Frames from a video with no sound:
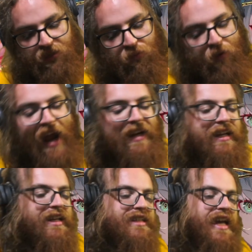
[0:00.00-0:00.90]
the
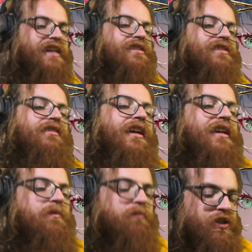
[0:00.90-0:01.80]
writing it takes to
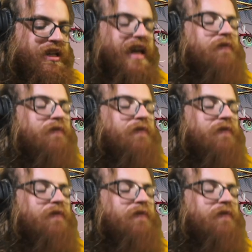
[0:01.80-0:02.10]
like push it.